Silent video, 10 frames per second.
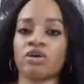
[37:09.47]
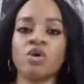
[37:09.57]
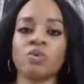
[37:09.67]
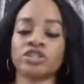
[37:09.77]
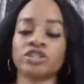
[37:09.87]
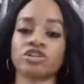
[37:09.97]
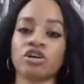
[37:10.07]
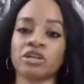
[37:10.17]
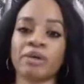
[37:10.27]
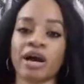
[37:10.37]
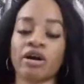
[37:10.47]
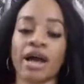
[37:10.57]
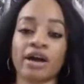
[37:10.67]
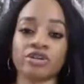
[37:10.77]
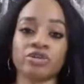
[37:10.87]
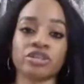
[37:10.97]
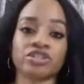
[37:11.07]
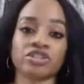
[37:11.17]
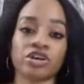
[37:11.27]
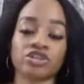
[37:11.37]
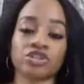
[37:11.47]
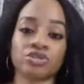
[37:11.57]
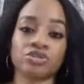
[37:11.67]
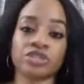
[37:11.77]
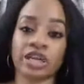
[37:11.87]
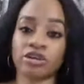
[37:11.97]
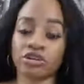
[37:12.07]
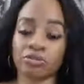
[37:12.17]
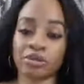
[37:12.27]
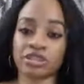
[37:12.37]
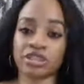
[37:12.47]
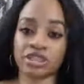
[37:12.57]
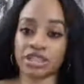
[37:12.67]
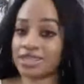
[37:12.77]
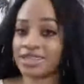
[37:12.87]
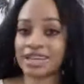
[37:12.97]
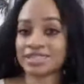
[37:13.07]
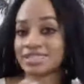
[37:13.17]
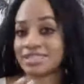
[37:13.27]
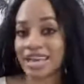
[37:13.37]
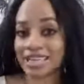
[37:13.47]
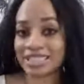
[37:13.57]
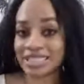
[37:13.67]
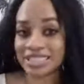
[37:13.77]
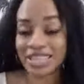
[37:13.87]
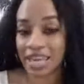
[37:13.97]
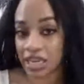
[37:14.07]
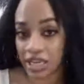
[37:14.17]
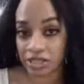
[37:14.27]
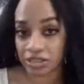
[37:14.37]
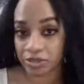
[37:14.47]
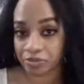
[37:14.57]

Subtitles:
which is all about how you can start to scale your business in the next 90 days.